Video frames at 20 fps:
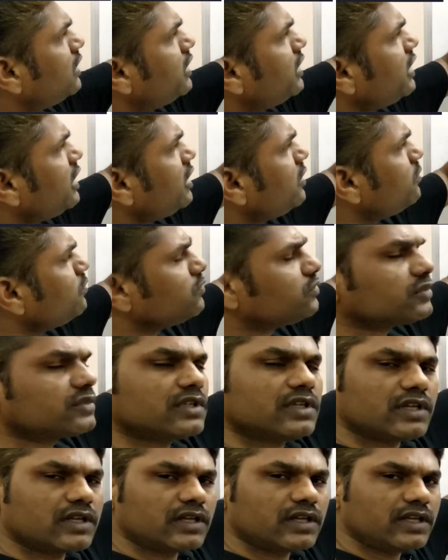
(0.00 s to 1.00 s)
name
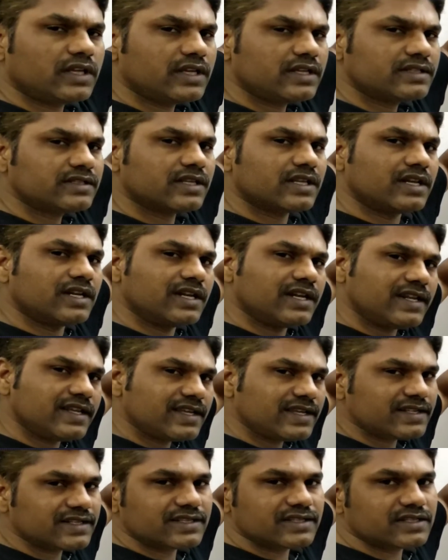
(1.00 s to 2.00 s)
is
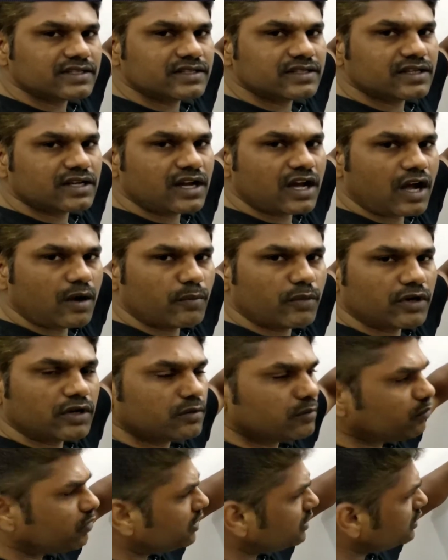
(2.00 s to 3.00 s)
least common,
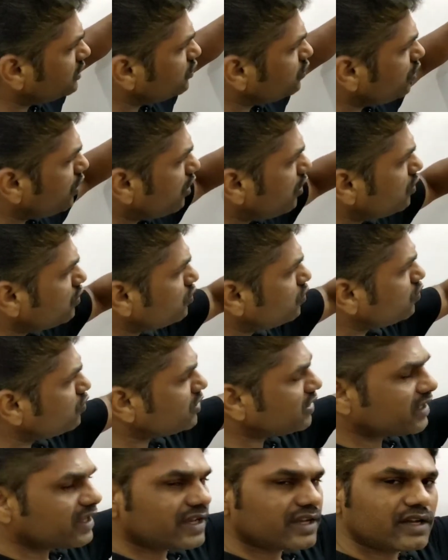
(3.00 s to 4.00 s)
but you have to
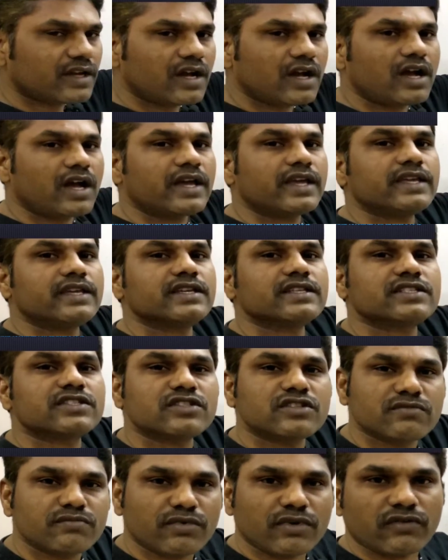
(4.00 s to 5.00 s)
take highest
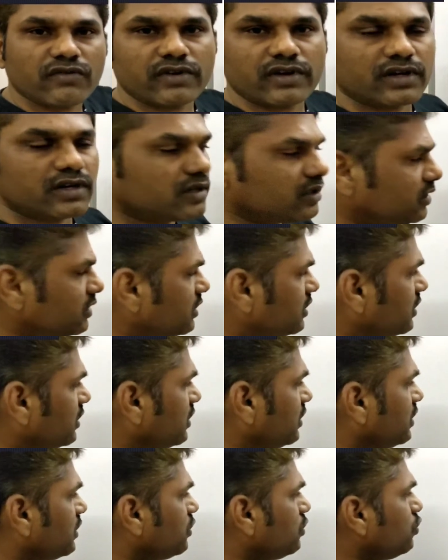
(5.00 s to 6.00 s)
power.
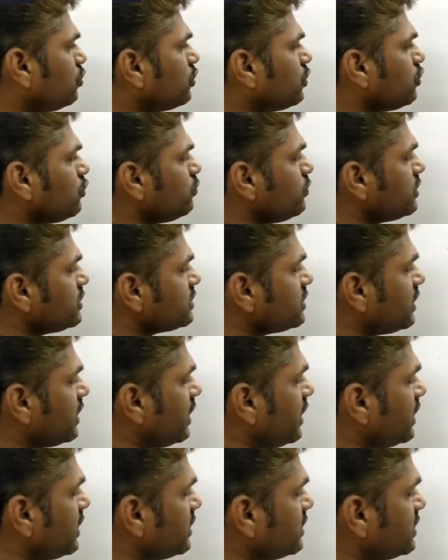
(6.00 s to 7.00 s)
2 cube is
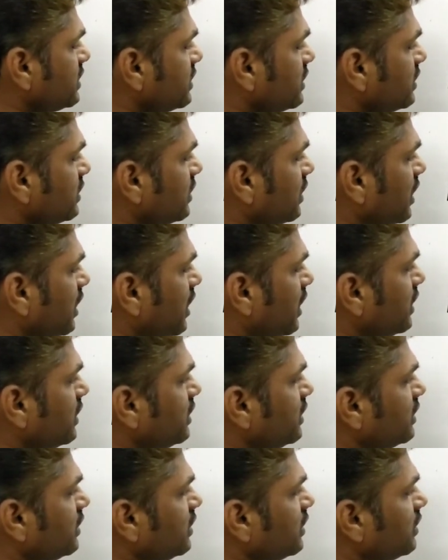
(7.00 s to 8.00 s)
8
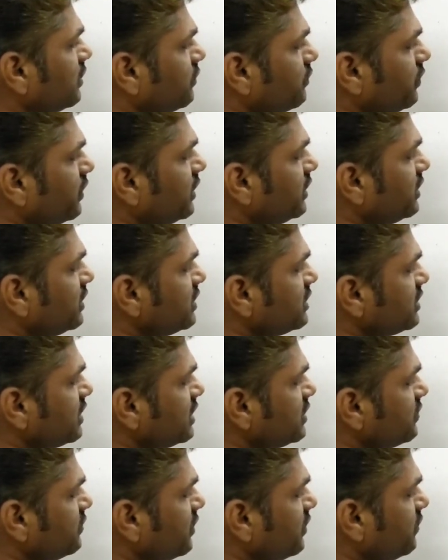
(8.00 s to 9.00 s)
and 5 3
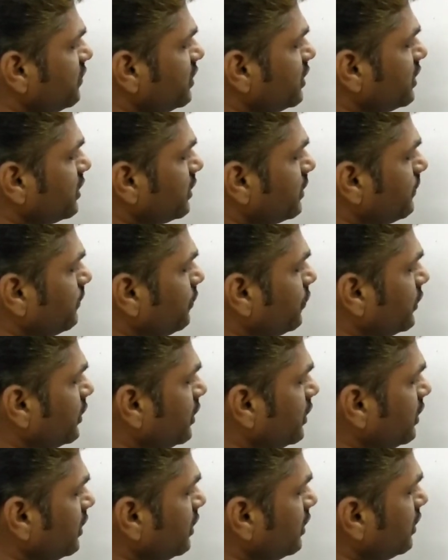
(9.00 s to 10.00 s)
is 15.
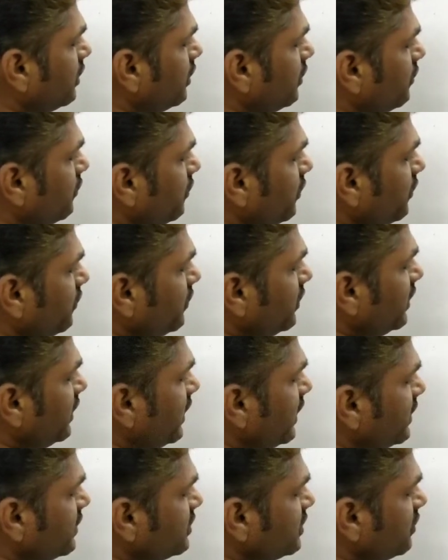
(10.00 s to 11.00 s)
15
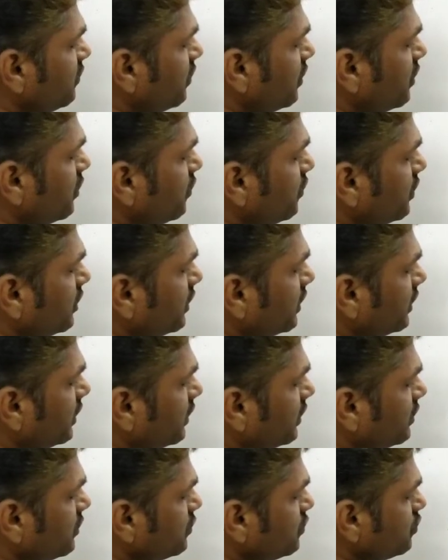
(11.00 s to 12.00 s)
8 is 120.
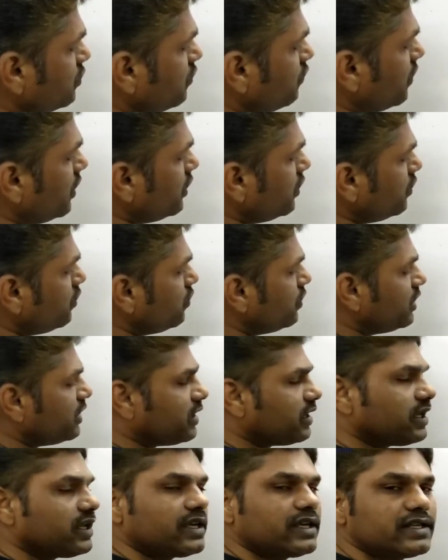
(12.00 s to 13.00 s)
So
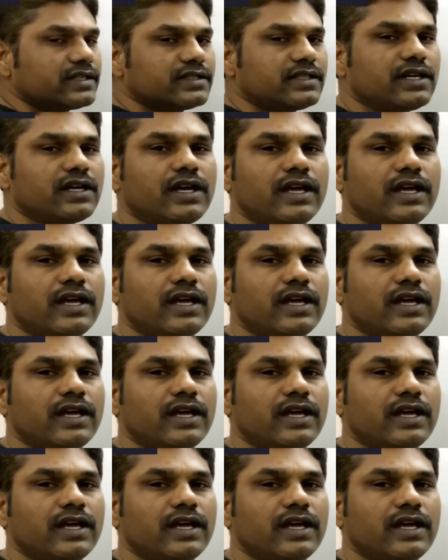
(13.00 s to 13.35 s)
120 is the